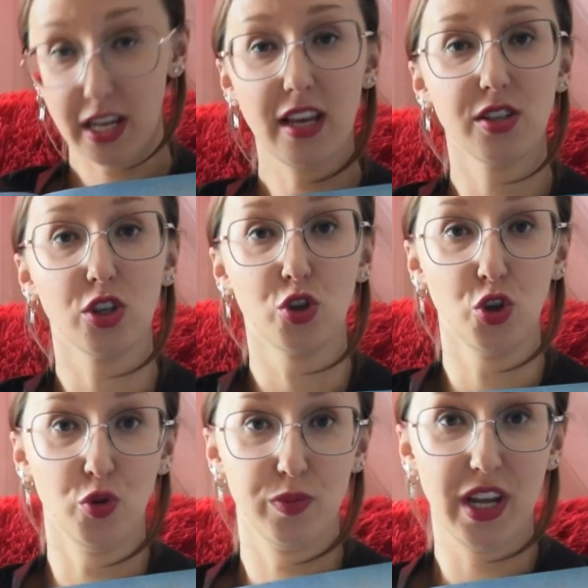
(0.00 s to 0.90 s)
is
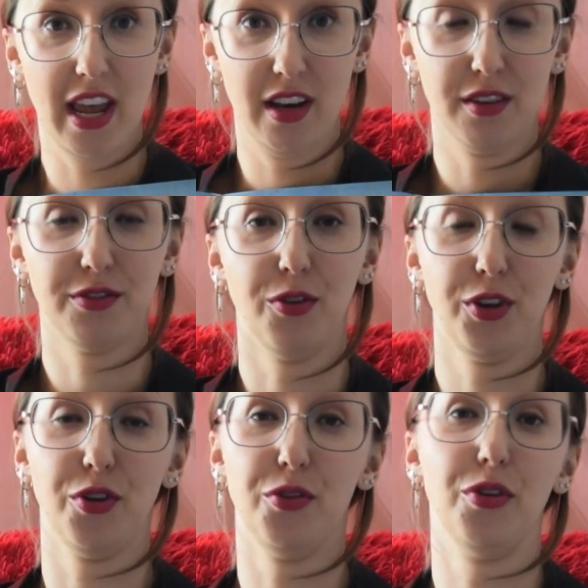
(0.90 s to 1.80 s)
zoomed in for
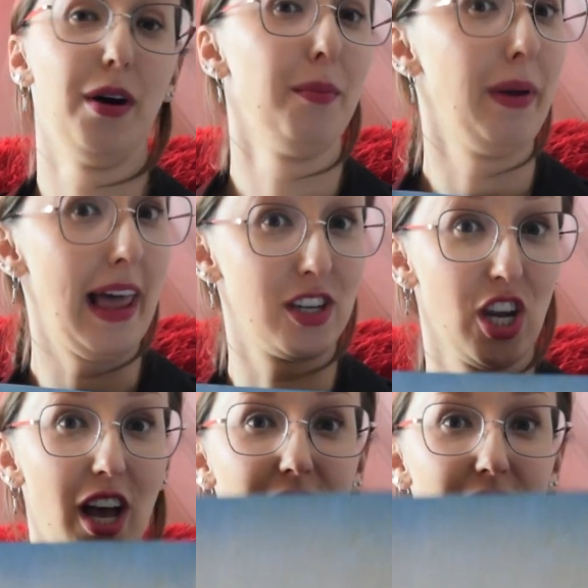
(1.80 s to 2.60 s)
your pleasure.